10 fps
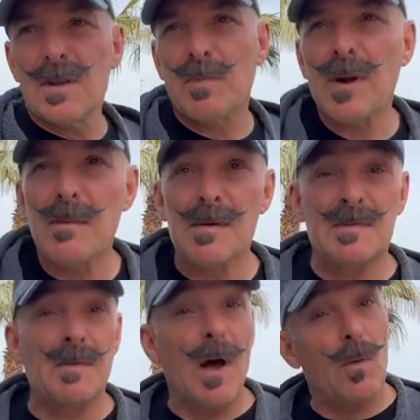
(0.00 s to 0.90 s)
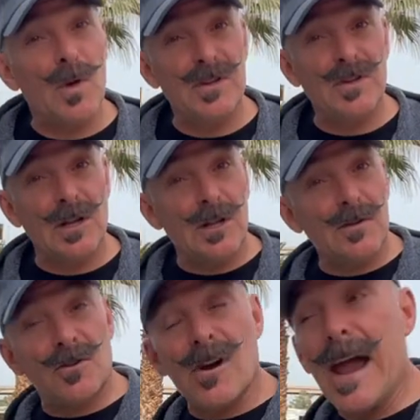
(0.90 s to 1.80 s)
premium spot, which
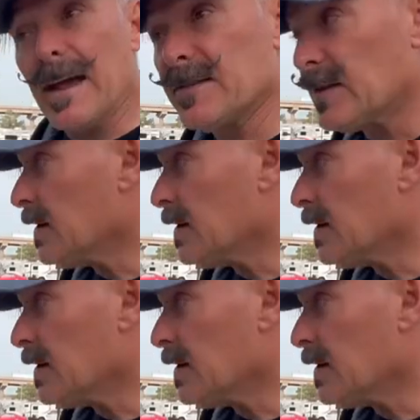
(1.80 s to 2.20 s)
includes grass.